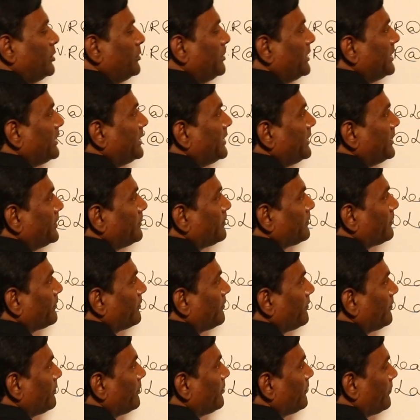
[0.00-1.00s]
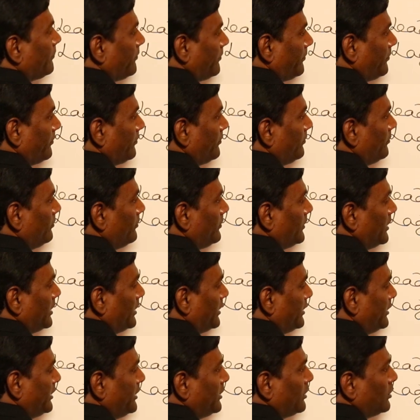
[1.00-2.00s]
to be
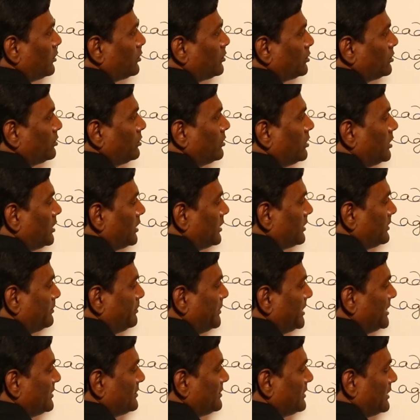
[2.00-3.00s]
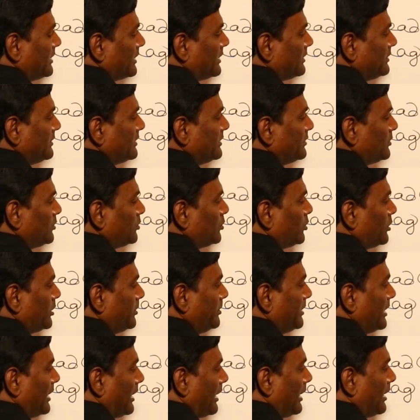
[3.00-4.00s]
nearer to, means that this is going to
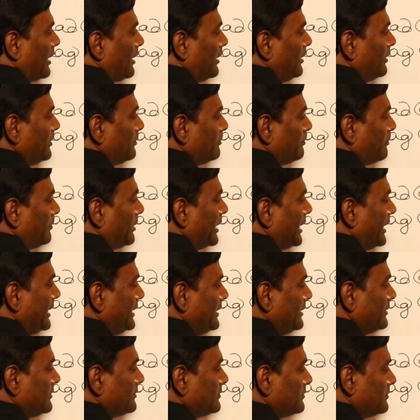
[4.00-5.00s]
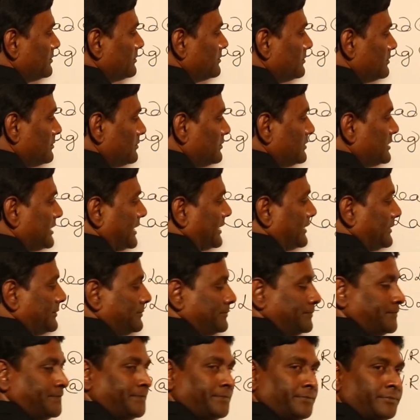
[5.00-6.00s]
be r by
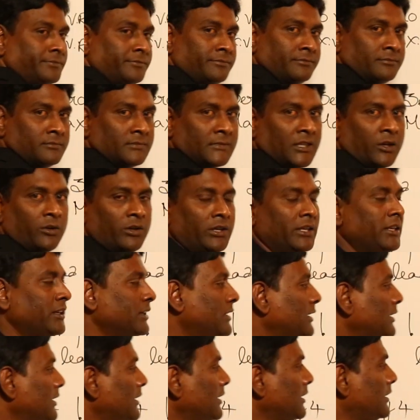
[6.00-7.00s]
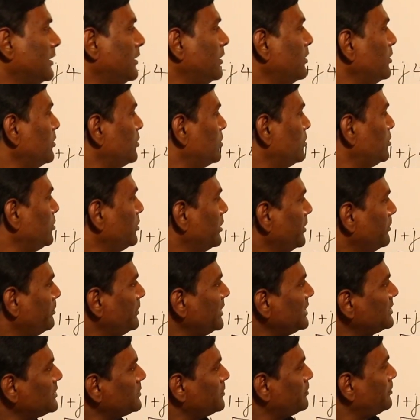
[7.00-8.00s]
z. Okay, now
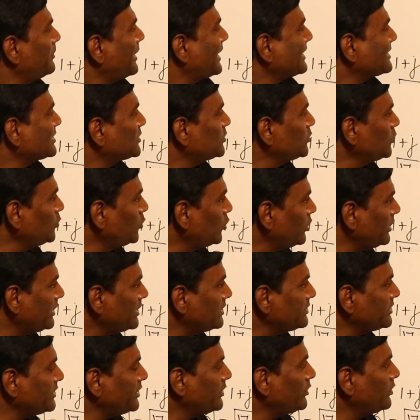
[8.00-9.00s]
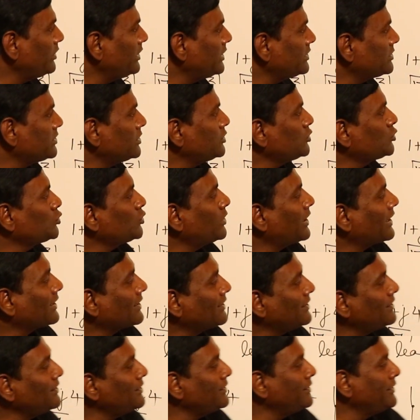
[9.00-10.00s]
means maximum voltage regulation should
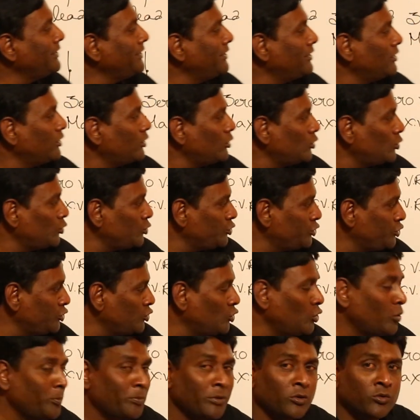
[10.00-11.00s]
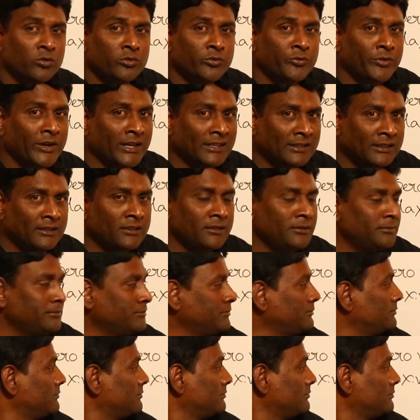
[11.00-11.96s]
occur nearer to 0 power factor.